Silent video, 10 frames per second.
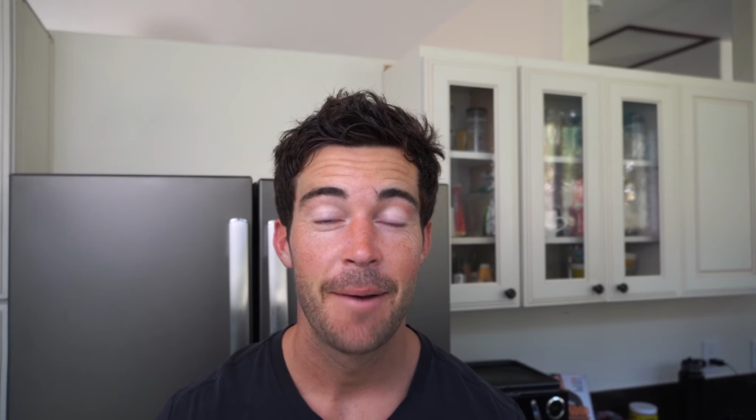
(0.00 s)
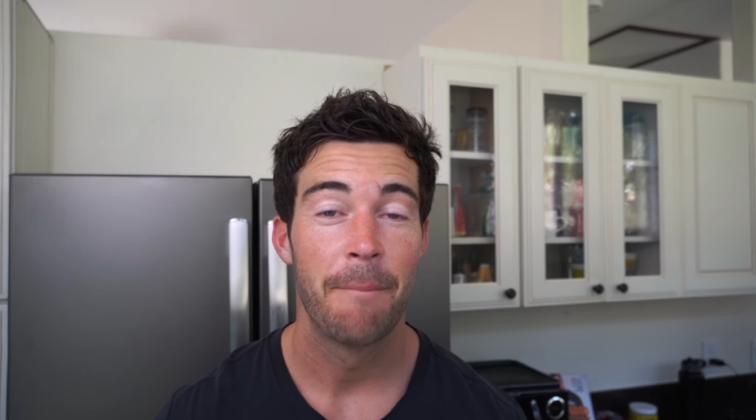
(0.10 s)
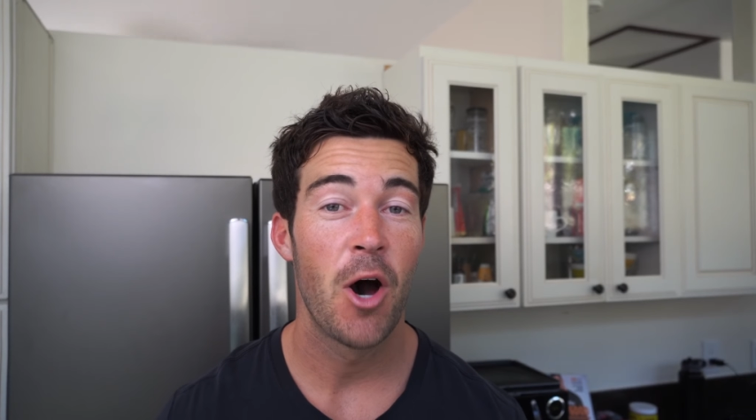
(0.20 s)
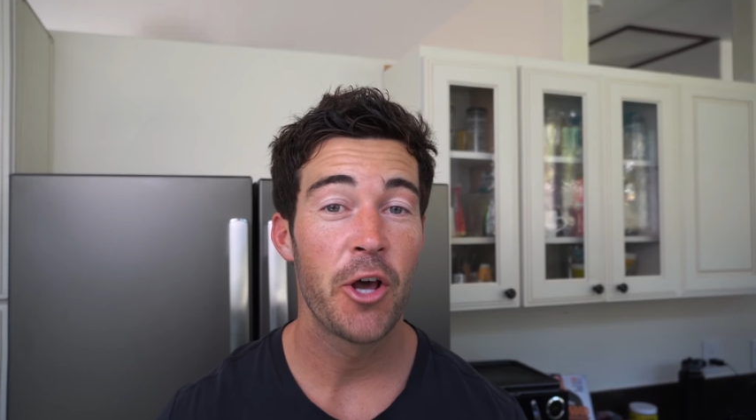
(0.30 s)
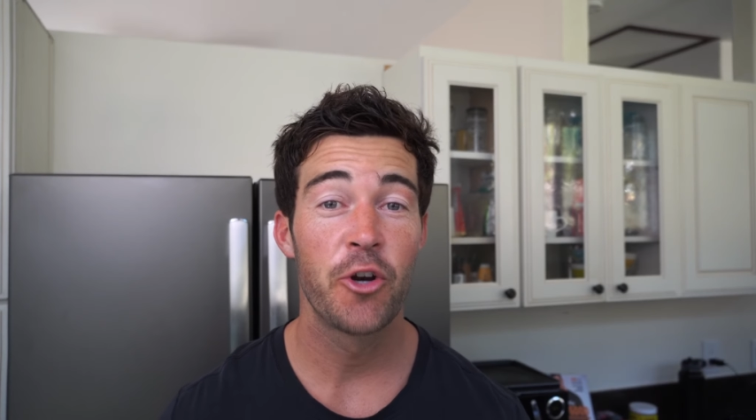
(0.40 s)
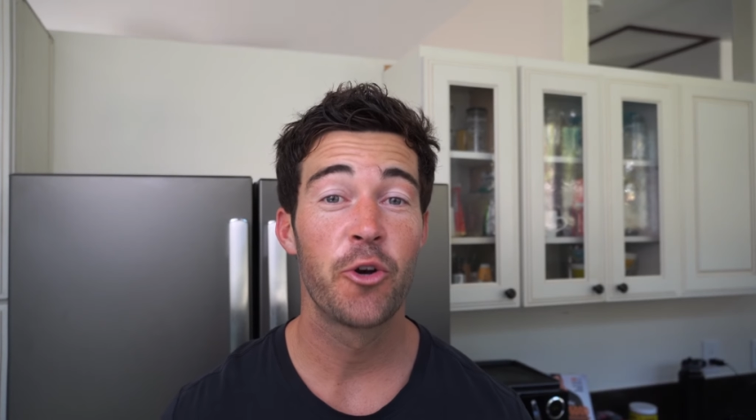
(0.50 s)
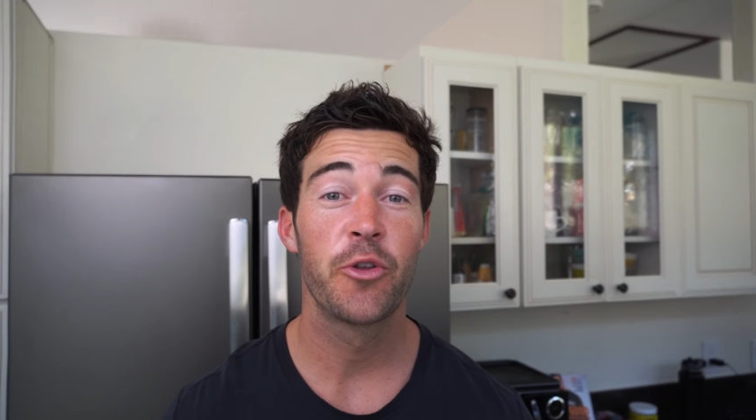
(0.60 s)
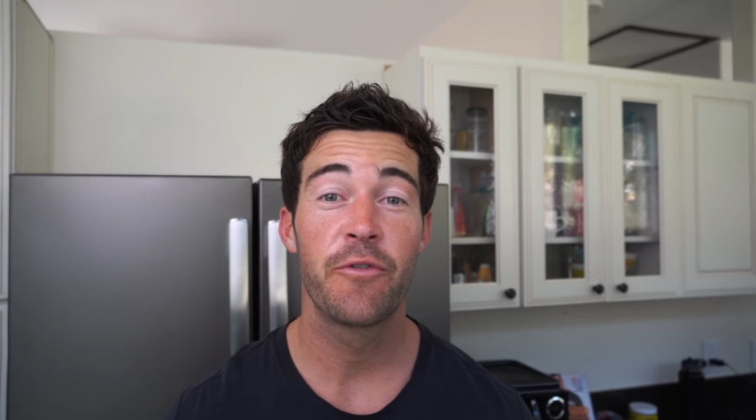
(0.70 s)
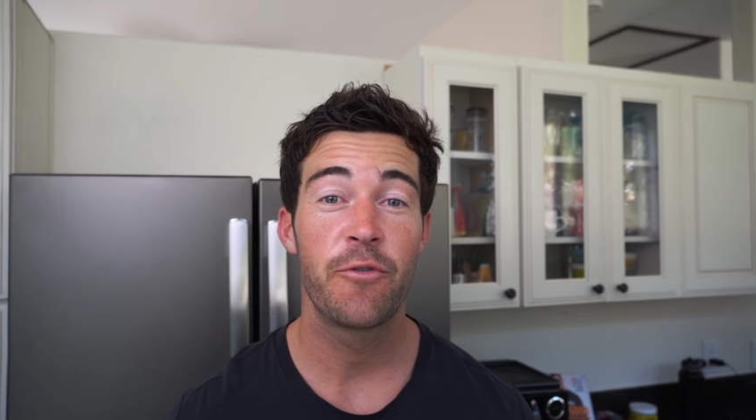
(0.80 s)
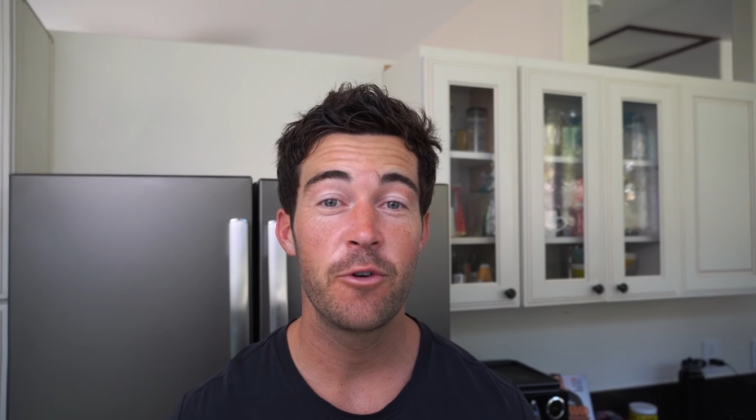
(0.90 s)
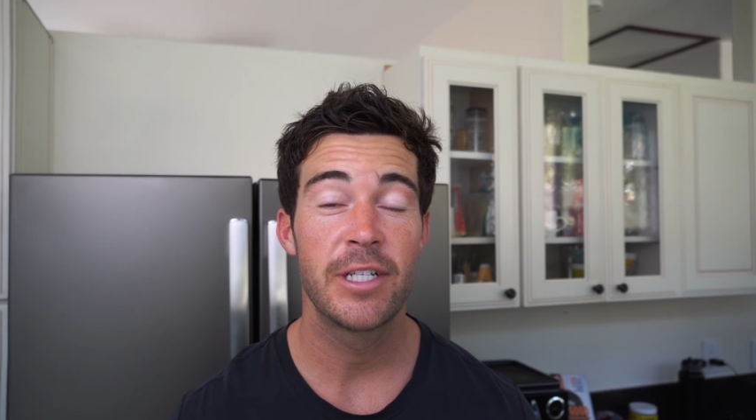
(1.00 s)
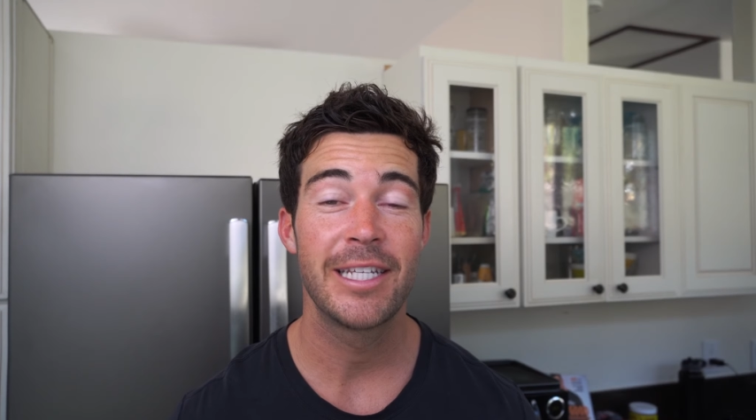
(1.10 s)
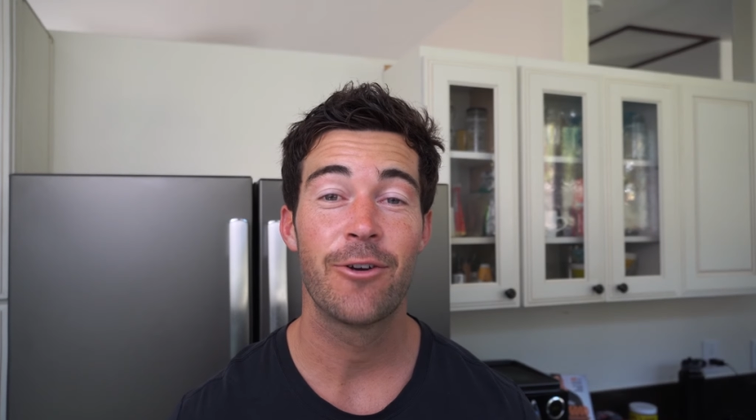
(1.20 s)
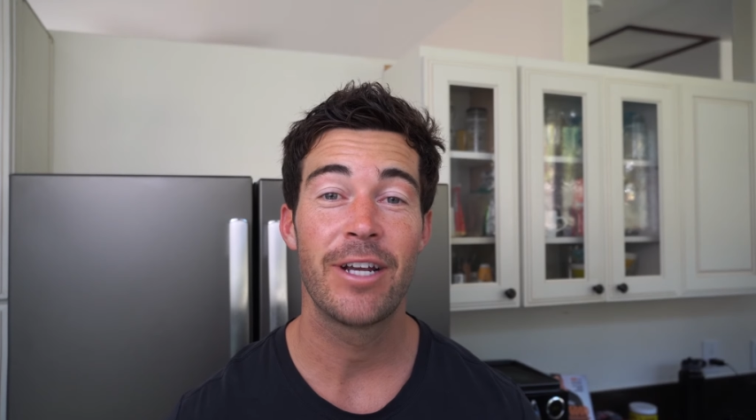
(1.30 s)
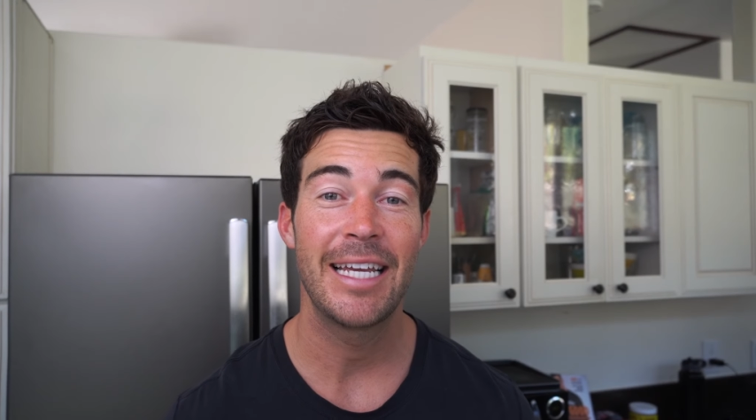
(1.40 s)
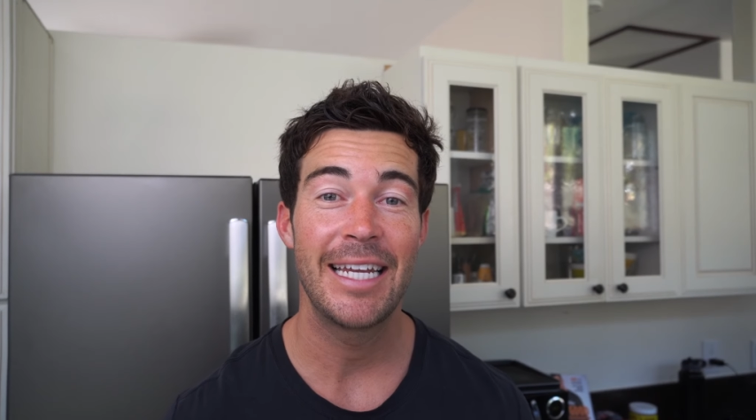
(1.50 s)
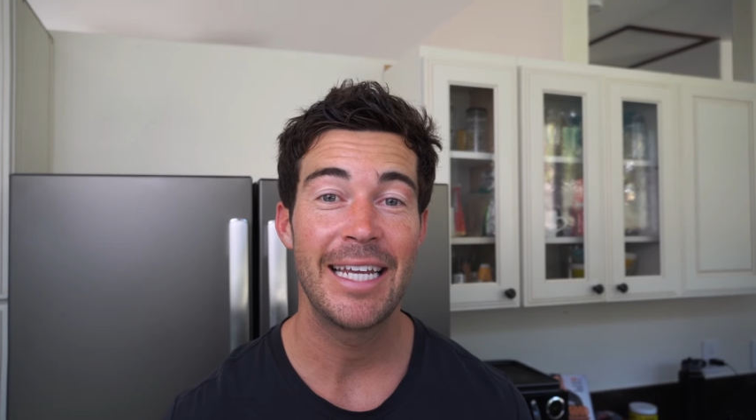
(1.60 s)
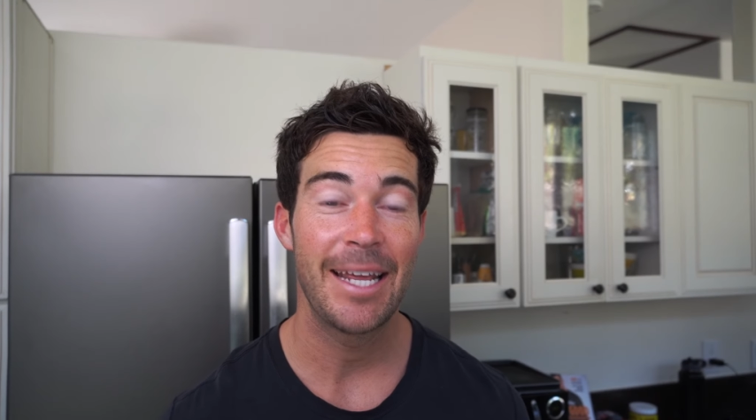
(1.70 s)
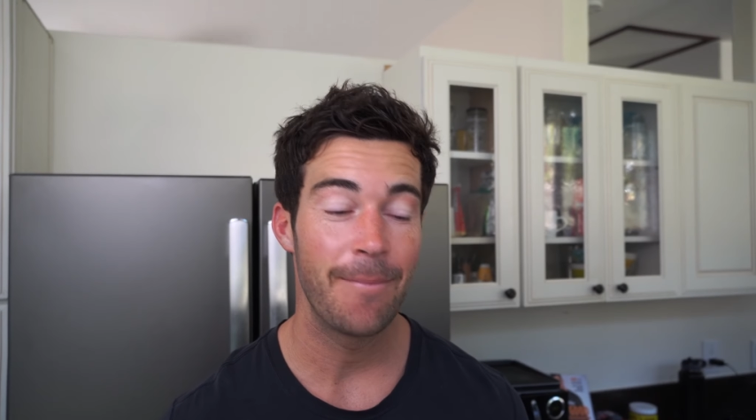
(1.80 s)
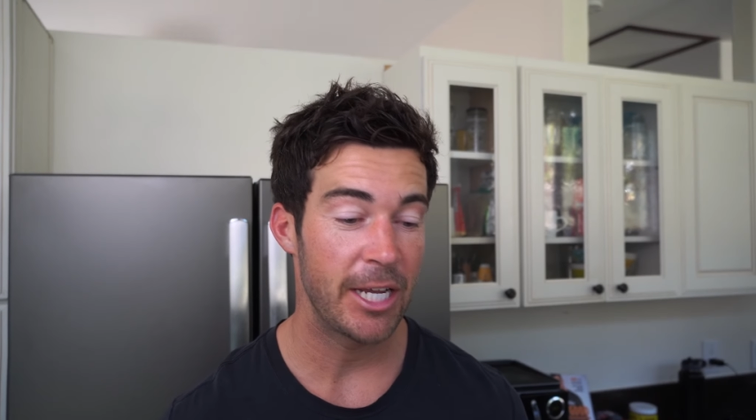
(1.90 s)
Monitor the foods that you're
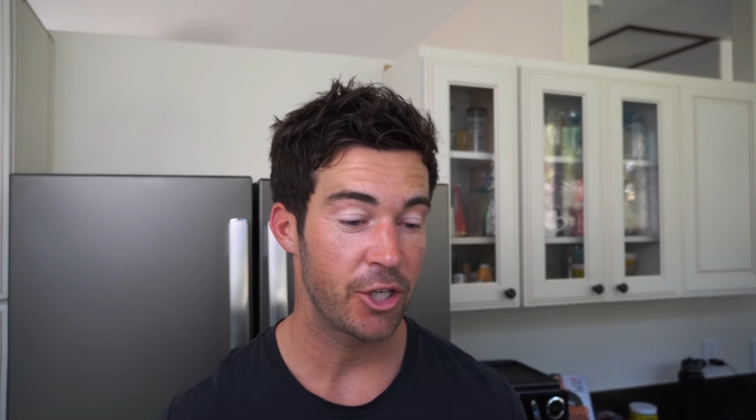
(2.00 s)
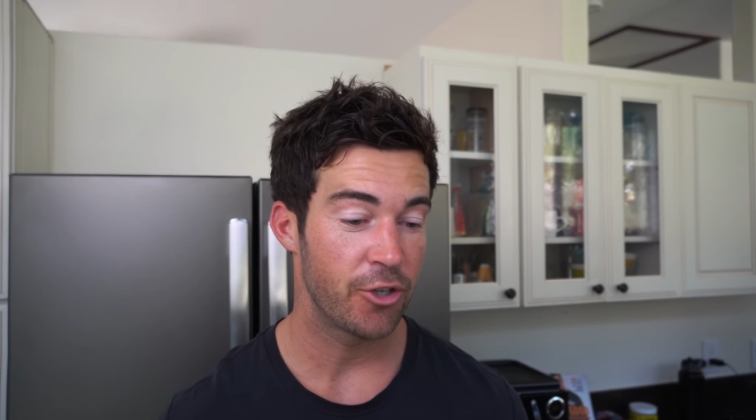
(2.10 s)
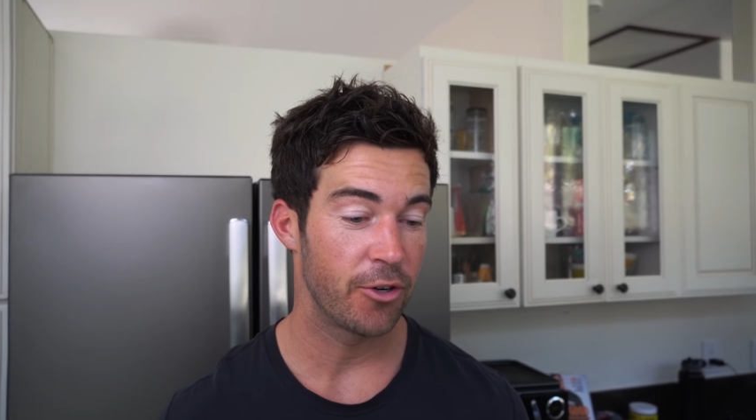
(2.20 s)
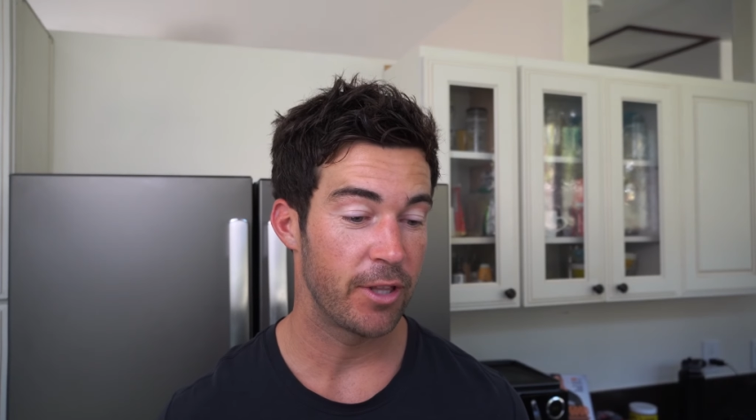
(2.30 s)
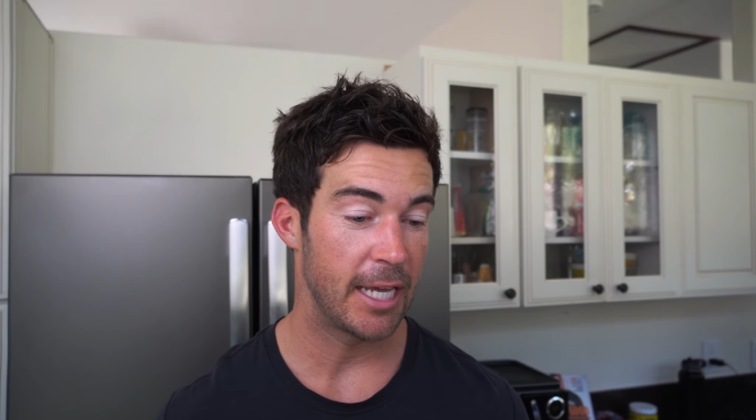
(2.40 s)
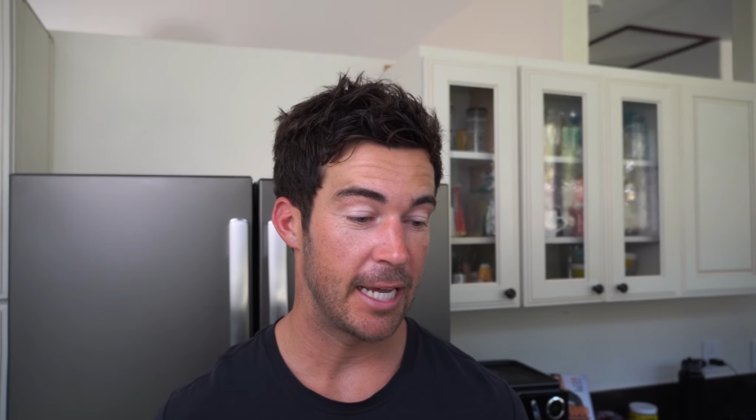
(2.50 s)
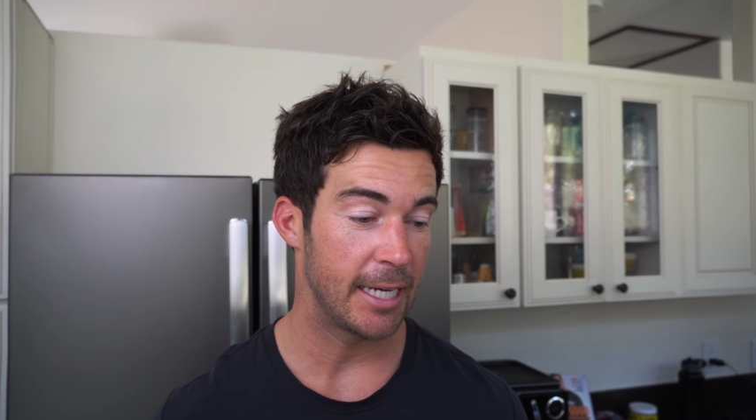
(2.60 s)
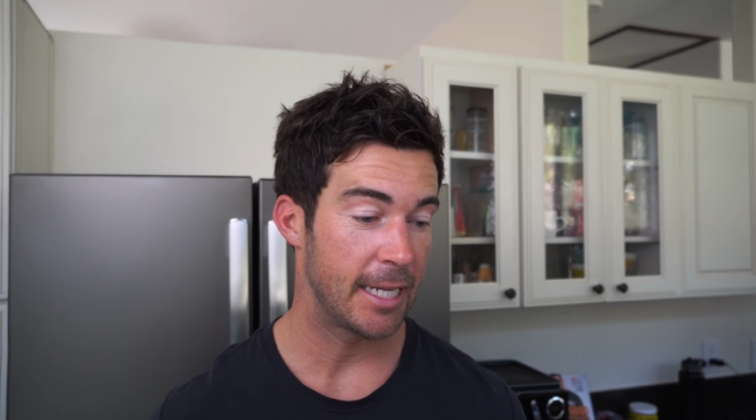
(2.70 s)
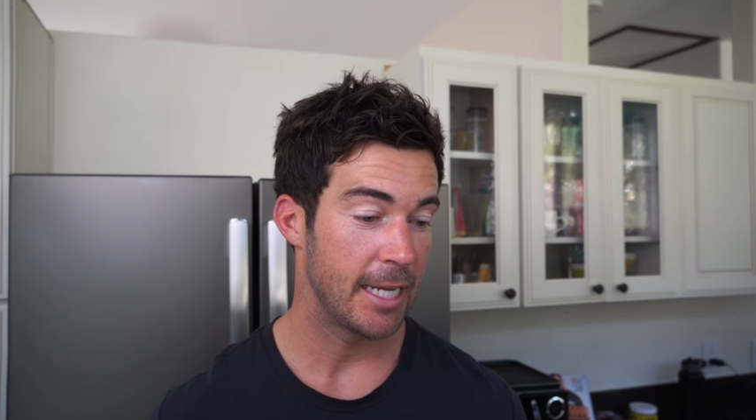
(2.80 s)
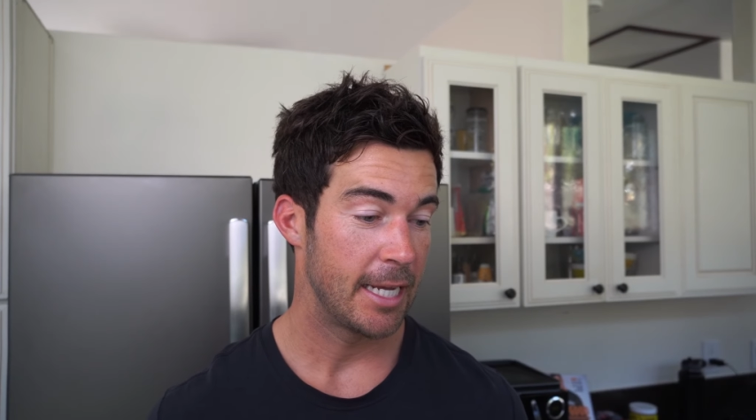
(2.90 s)
eating and make sure that